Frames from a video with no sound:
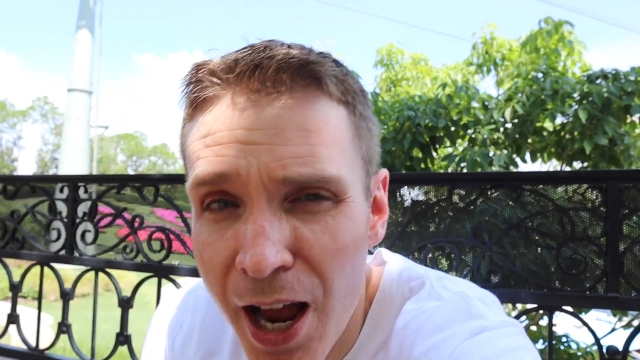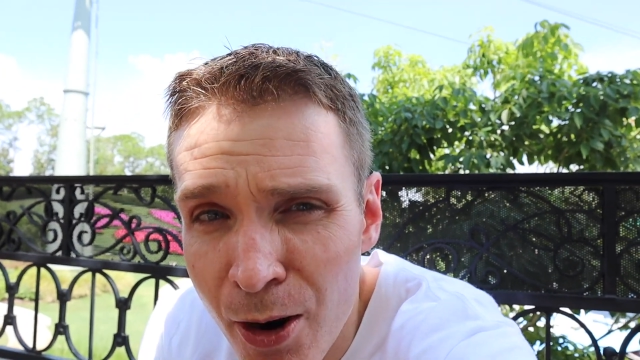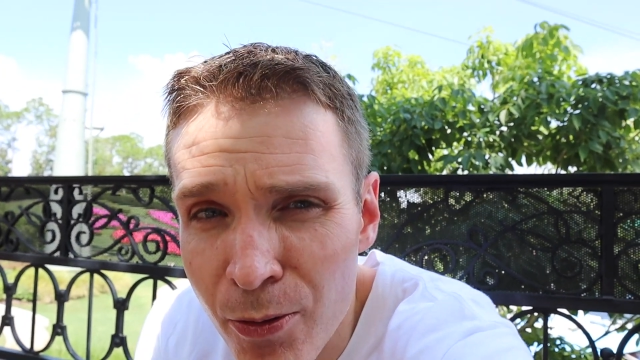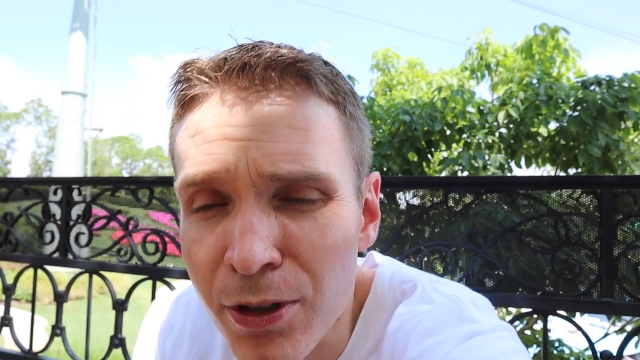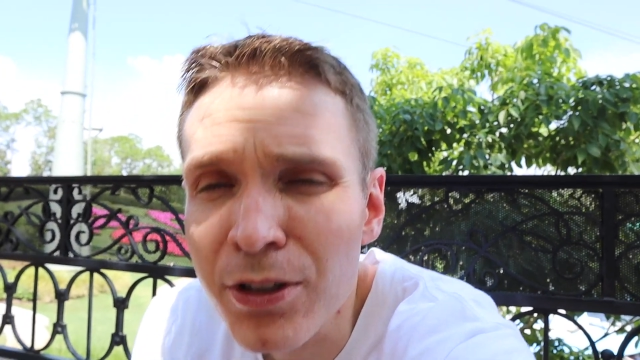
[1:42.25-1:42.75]

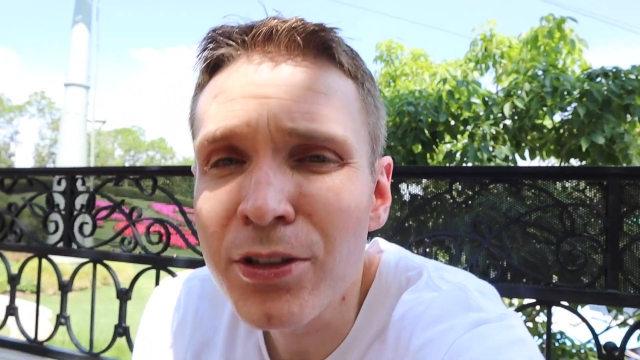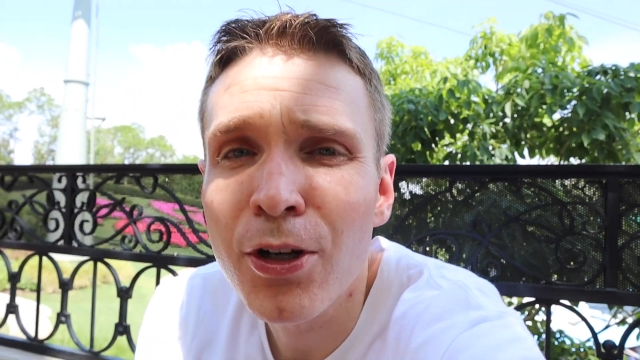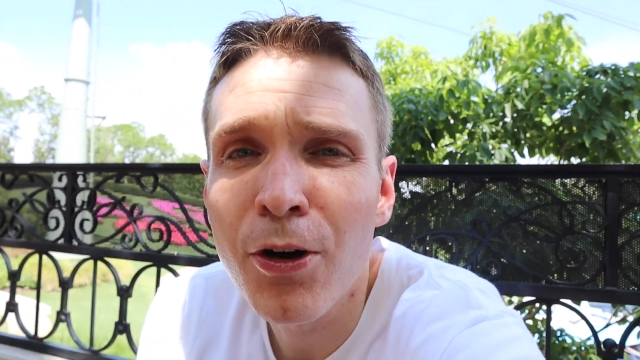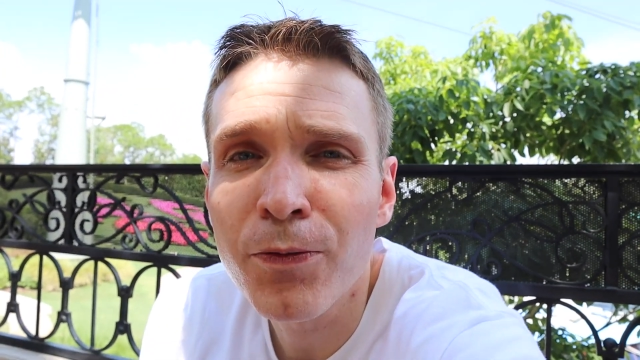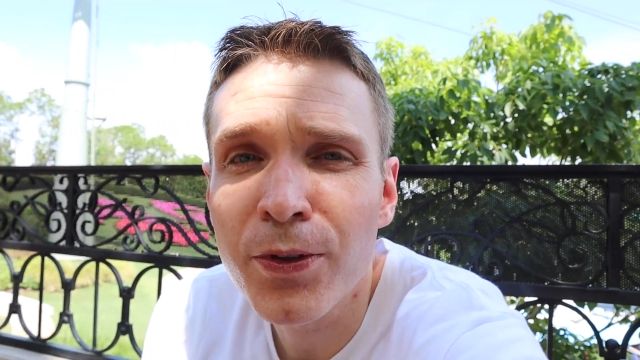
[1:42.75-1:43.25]
hour
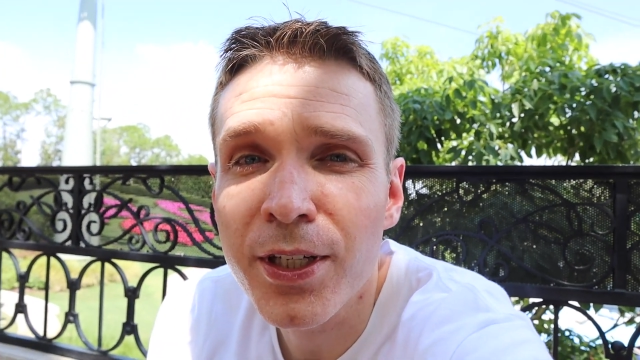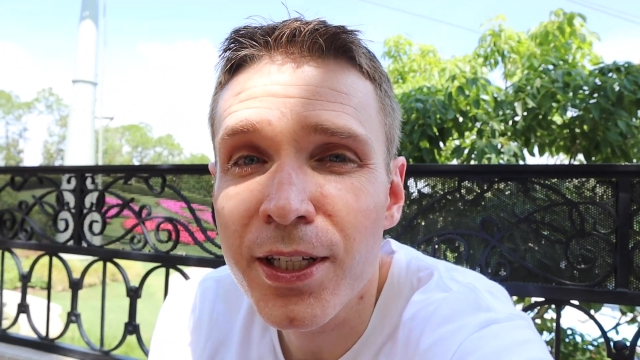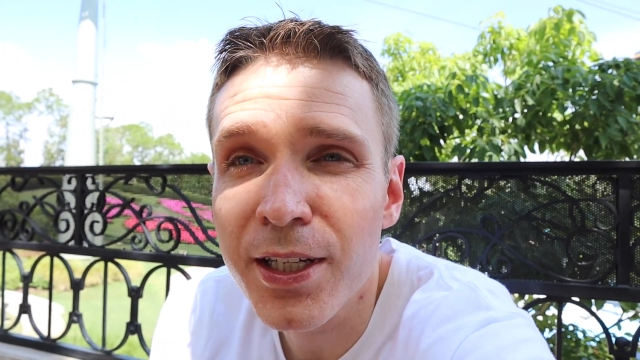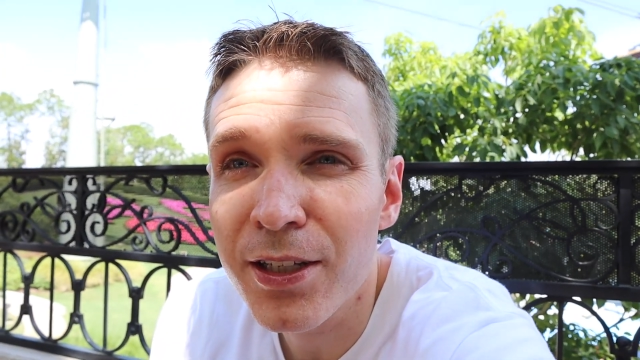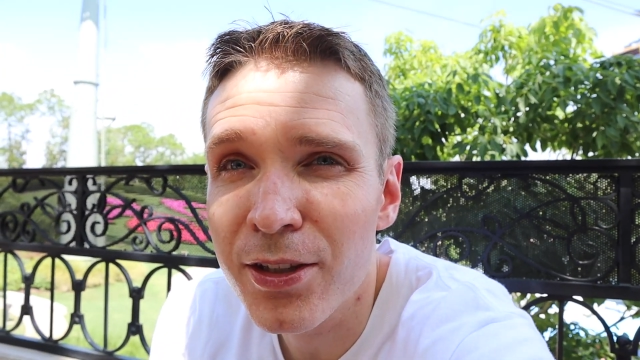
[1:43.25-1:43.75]
to hopefully
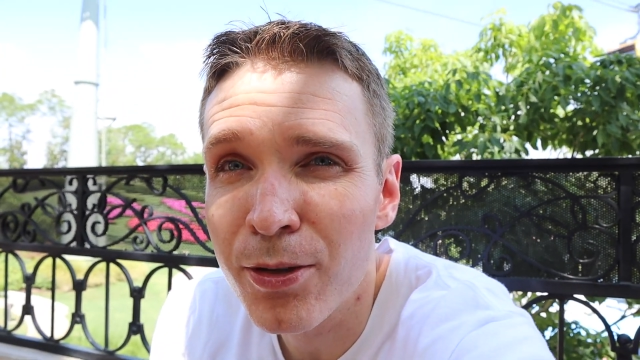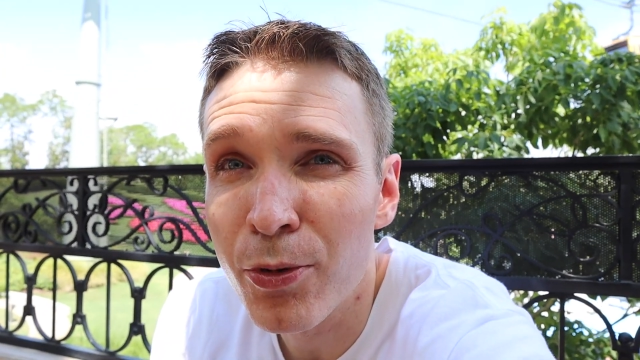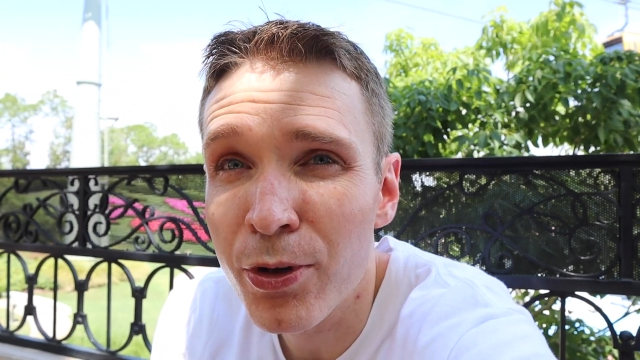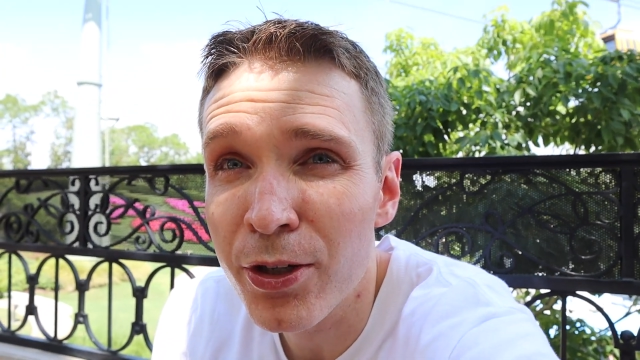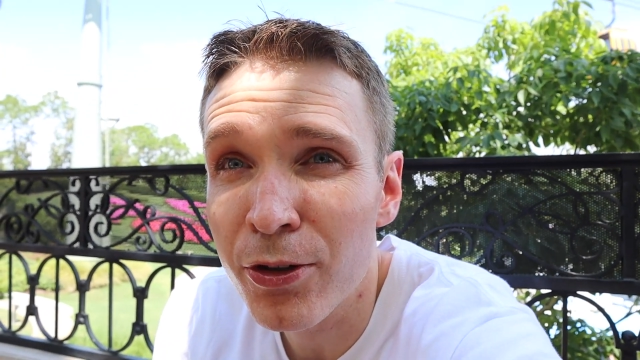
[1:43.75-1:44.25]
get the
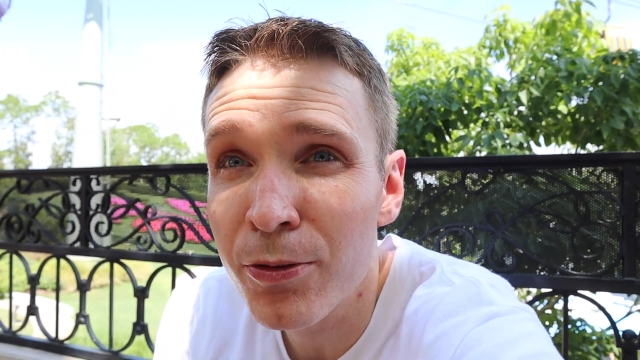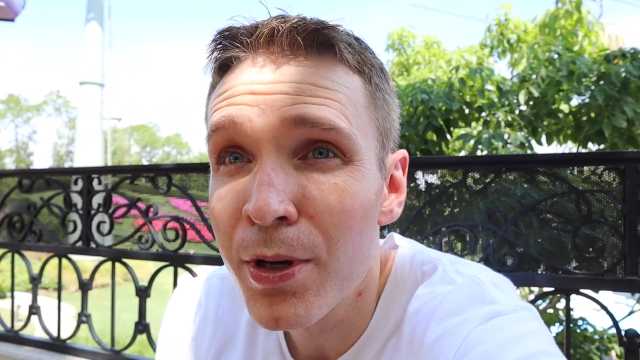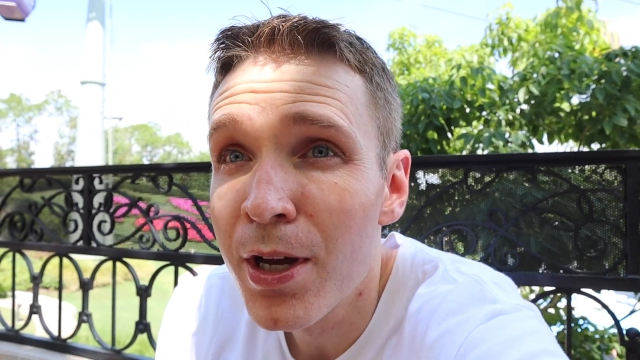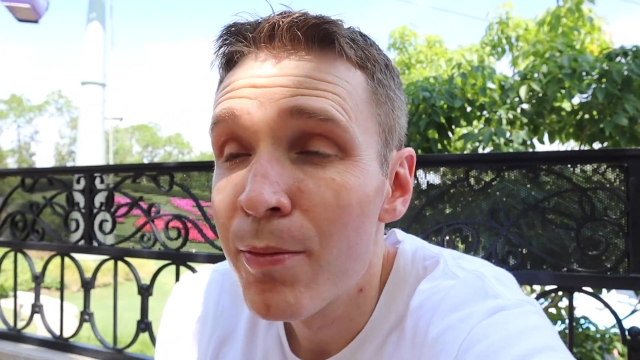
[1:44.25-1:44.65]
boarding group.